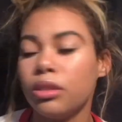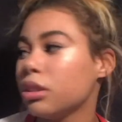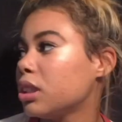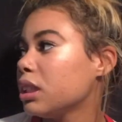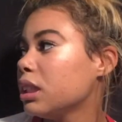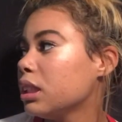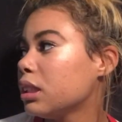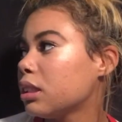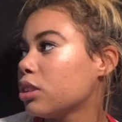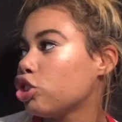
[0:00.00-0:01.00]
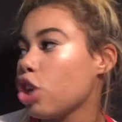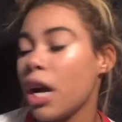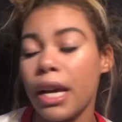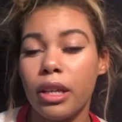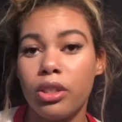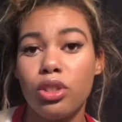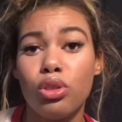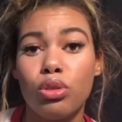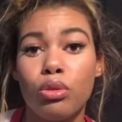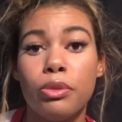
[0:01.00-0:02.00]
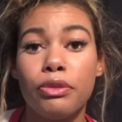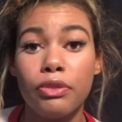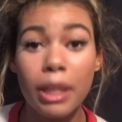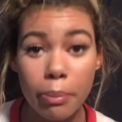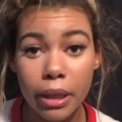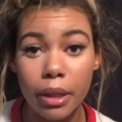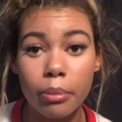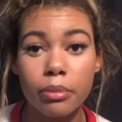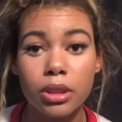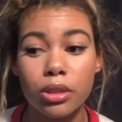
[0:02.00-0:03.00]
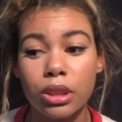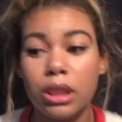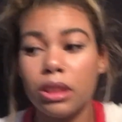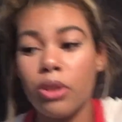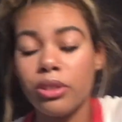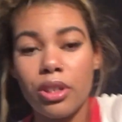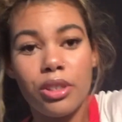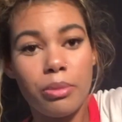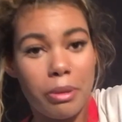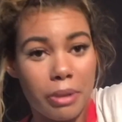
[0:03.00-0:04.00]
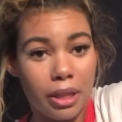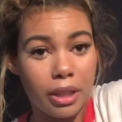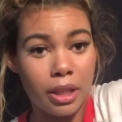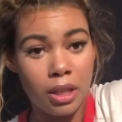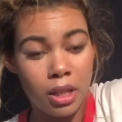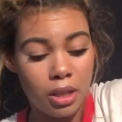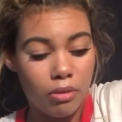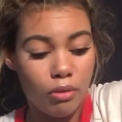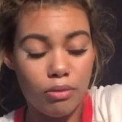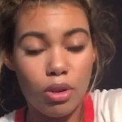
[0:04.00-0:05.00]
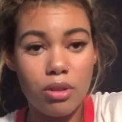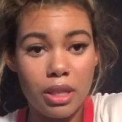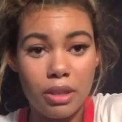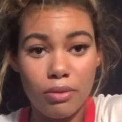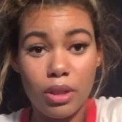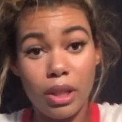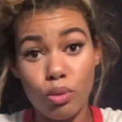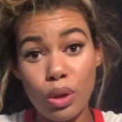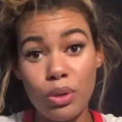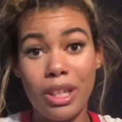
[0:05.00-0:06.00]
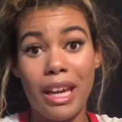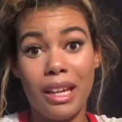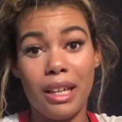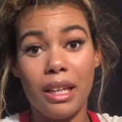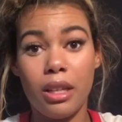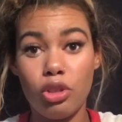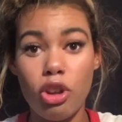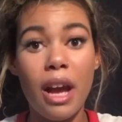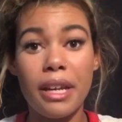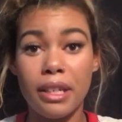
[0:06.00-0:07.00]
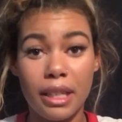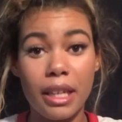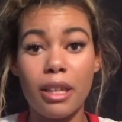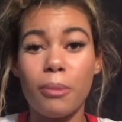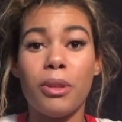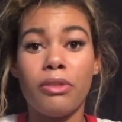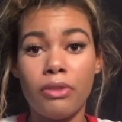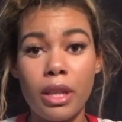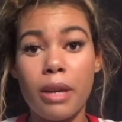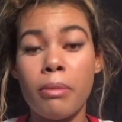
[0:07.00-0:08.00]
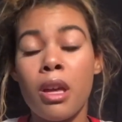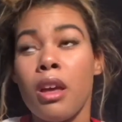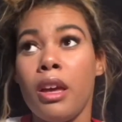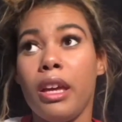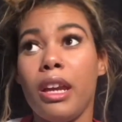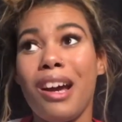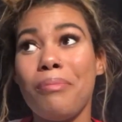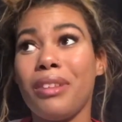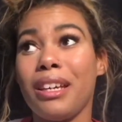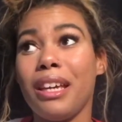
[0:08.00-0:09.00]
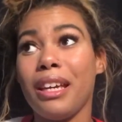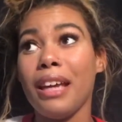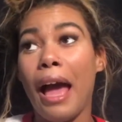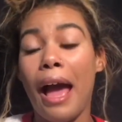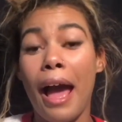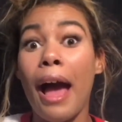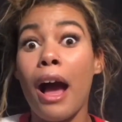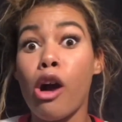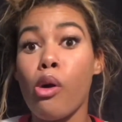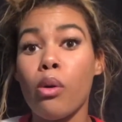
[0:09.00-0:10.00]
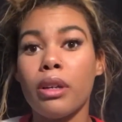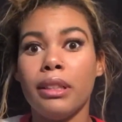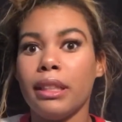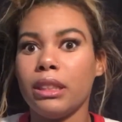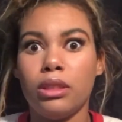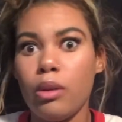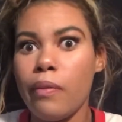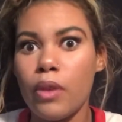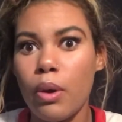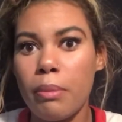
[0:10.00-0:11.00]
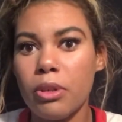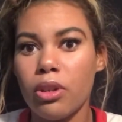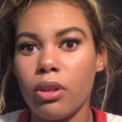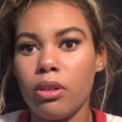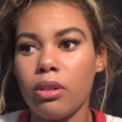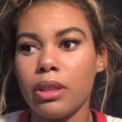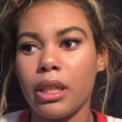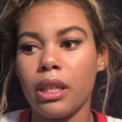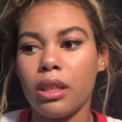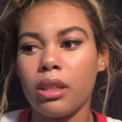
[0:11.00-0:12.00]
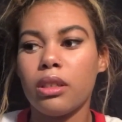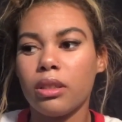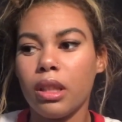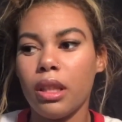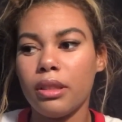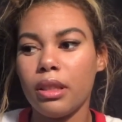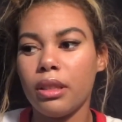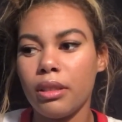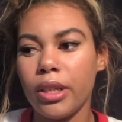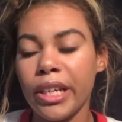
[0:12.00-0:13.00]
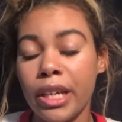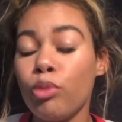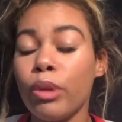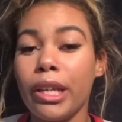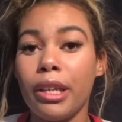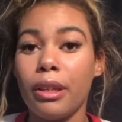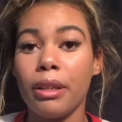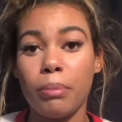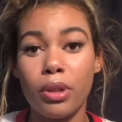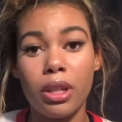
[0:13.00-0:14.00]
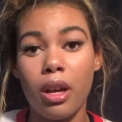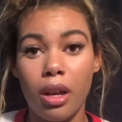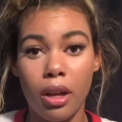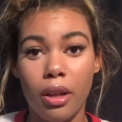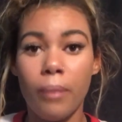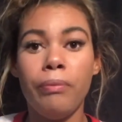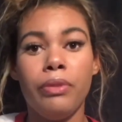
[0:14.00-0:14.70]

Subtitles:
she's trying to flip him. So she's holding onto my belly, rolling, like rotating it, trying to get him to flip. And I'm like, ow, because I still have no epidural. Like, they're getting ready to put a